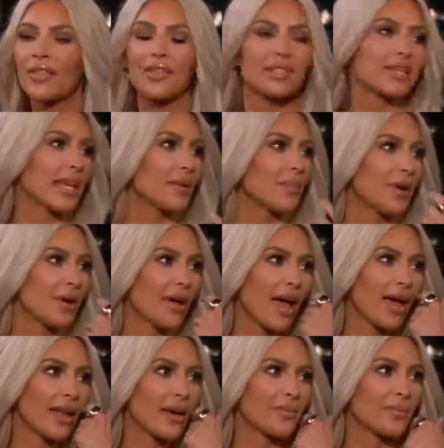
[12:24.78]
at the table,
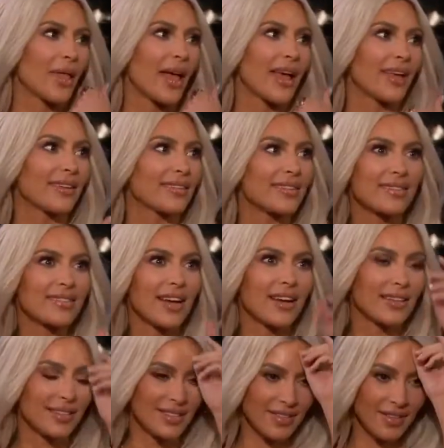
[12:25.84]
and I'm, like,
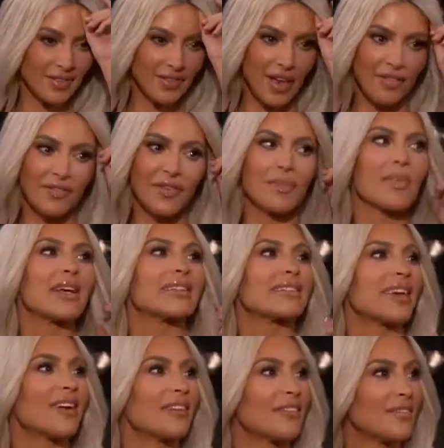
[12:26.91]
stuck to fend for
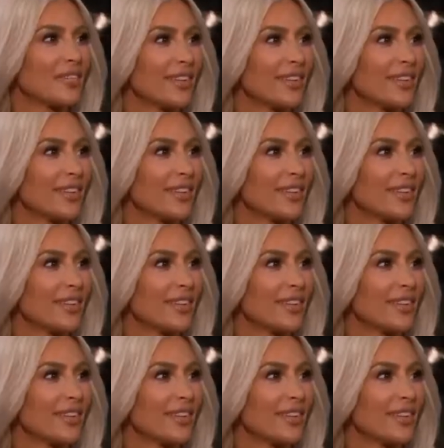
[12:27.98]
myself.